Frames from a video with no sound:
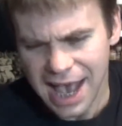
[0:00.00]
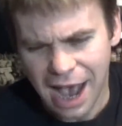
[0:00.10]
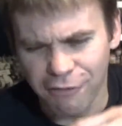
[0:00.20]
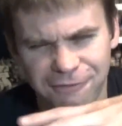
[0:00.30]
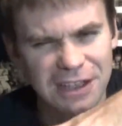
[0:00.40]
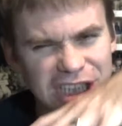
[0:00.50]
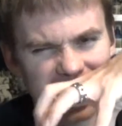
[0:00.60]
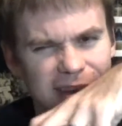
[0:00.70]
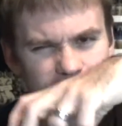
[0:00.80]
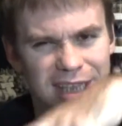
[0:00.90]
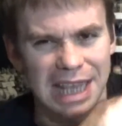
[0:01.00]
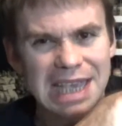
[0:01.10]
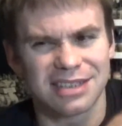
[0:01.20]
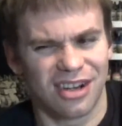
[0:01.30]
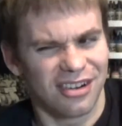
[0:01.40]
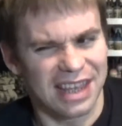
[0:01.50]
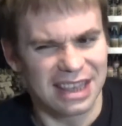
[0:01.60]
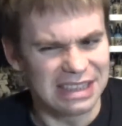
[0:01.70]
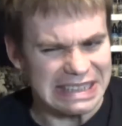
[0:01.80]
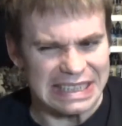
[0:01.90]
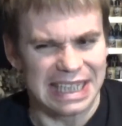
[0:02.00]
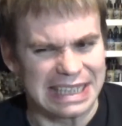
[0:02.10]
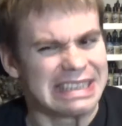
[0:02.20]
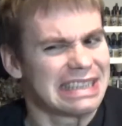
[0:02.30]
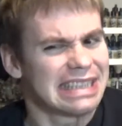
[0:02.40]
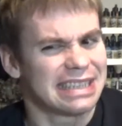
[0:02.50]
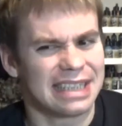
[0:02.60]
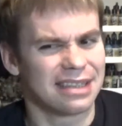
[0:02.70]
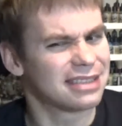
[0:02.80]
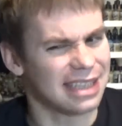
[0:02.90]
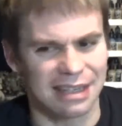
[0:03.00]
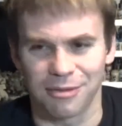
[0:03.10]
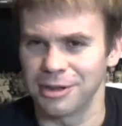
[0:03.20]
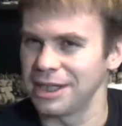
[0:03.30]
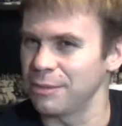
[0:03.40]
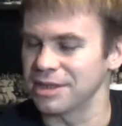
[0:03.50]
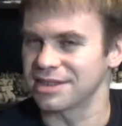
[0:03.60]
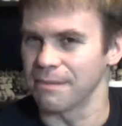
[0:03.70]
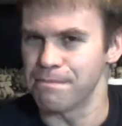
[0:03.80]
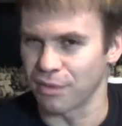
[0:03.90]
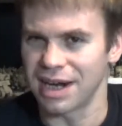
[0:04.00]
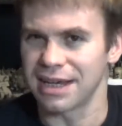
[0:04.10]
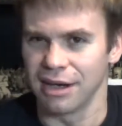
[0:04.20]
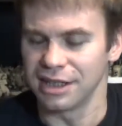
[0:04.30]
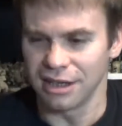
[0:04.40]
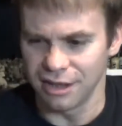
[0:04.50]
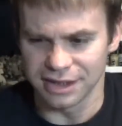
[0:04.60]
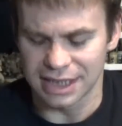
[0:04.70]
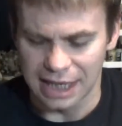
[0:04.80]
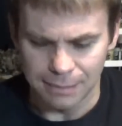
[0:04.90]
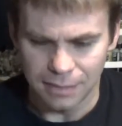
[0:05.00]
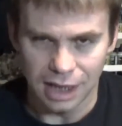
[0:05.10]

How fidgety those legs are. They look like the thing looks like it really wants to break on you all the time.